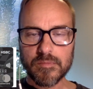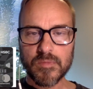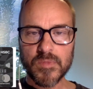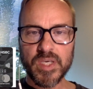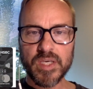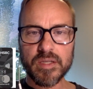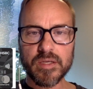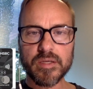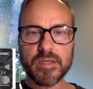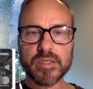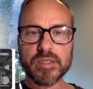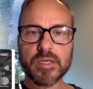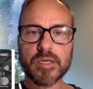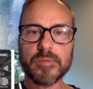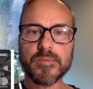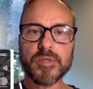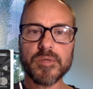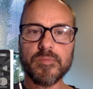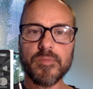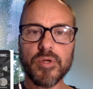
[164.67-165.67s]
in the
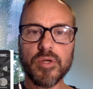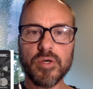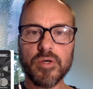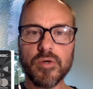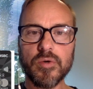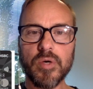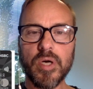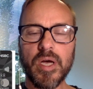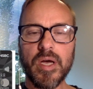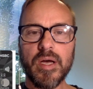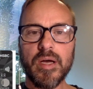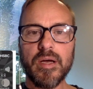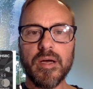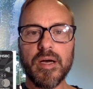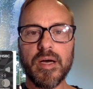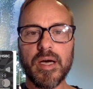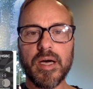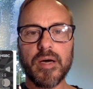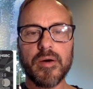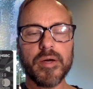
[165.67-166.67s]
description below.
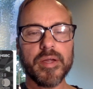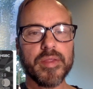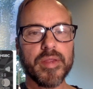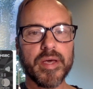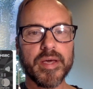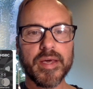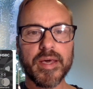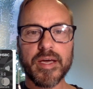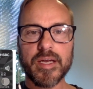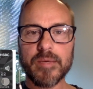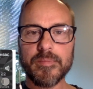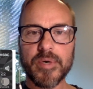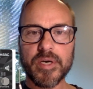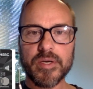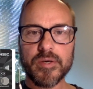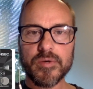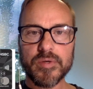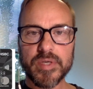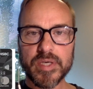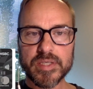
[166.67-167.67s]
I thank
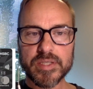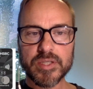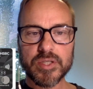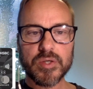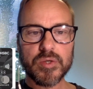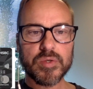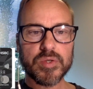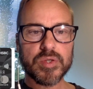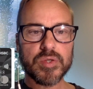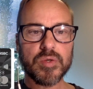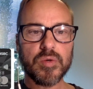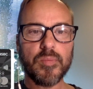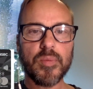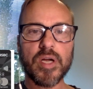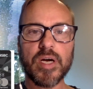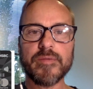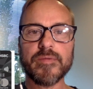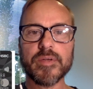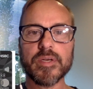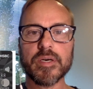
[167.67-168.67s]
anybody who does choose to
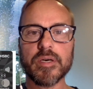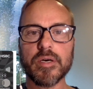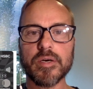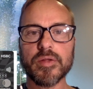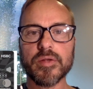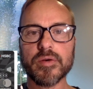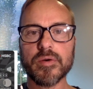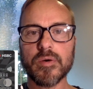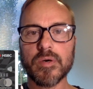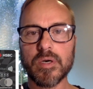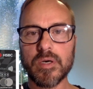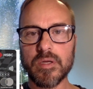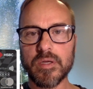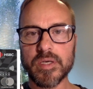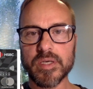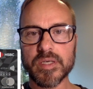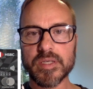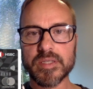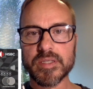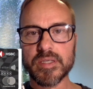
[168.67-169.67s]
apply for the card through our
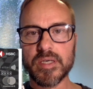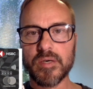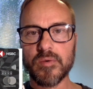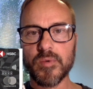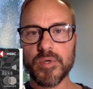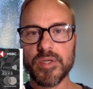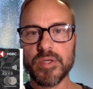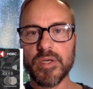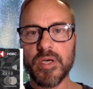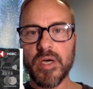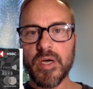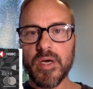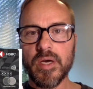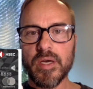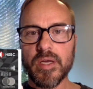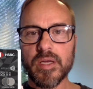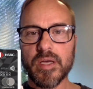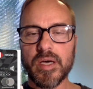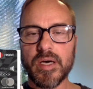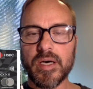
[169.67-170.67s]
links.
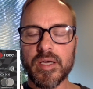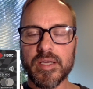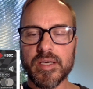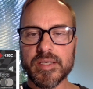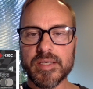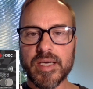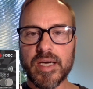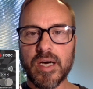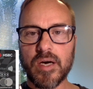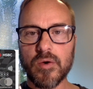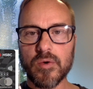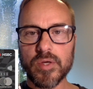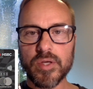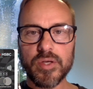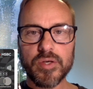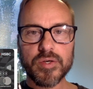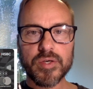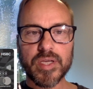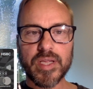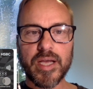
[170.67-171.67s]
That is how
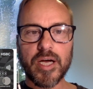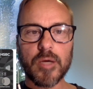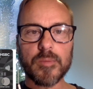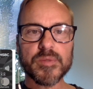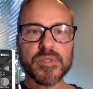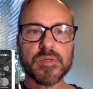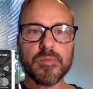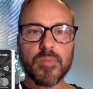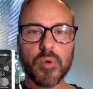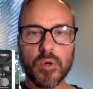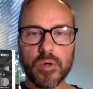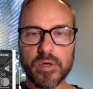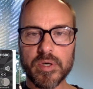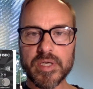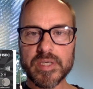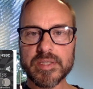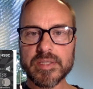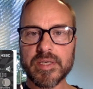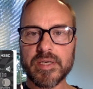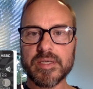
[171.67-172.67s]
you can help support
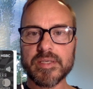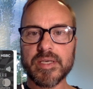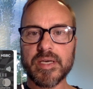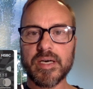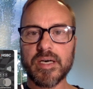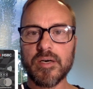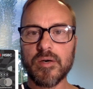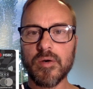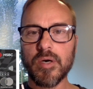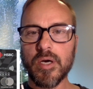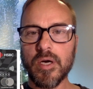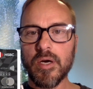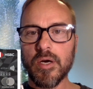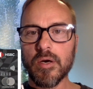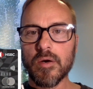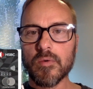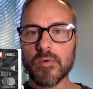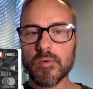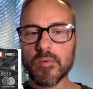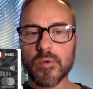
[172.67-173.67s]
us. That is how
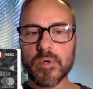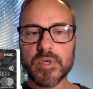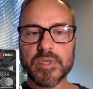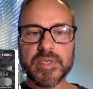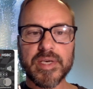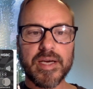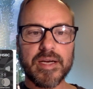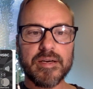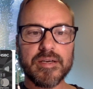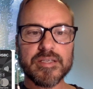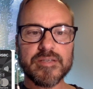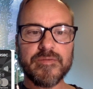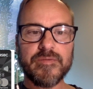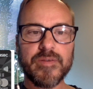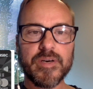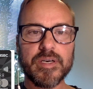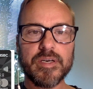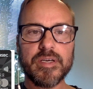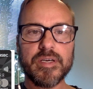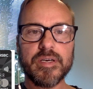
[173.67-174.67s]
Rewards Canada is
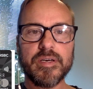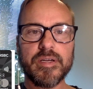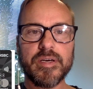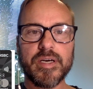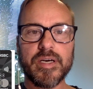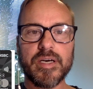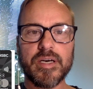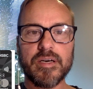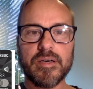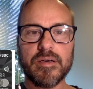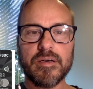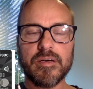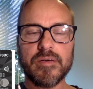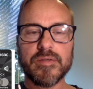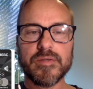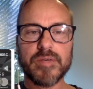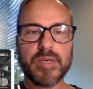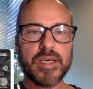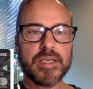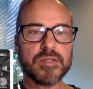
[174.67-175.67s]
funded.
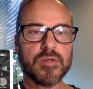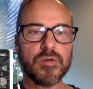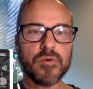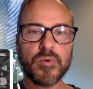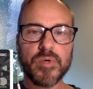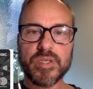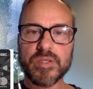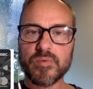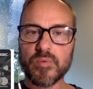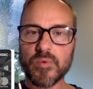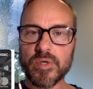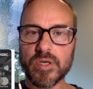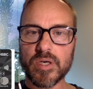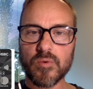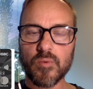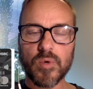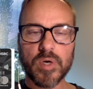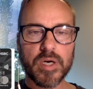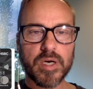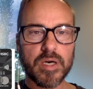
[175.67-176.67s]
As always, we are
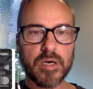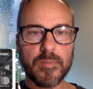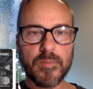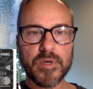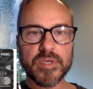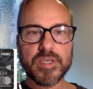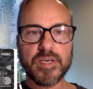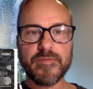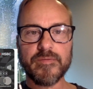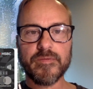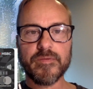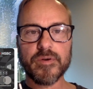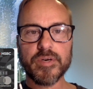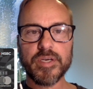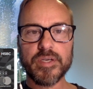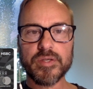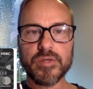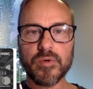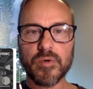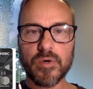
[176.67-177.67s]
100%
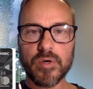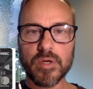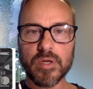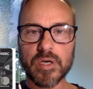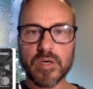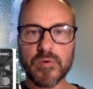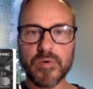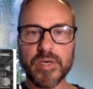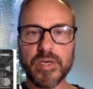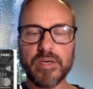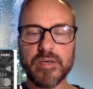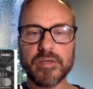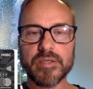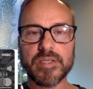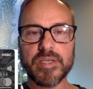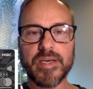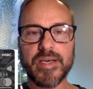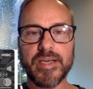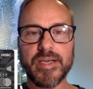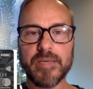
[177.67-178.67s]
free to all our readers,
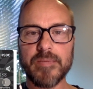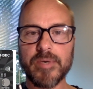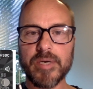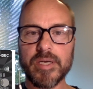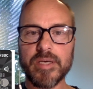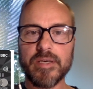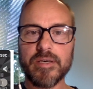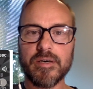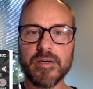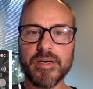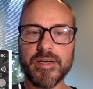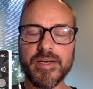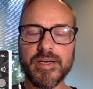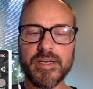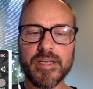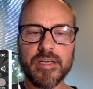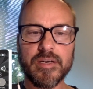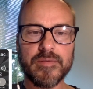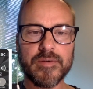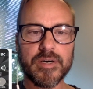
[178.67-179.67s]
to anybody on
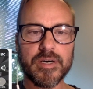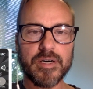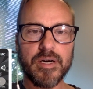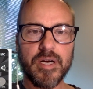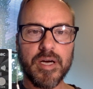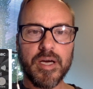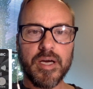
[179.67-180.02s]
any of our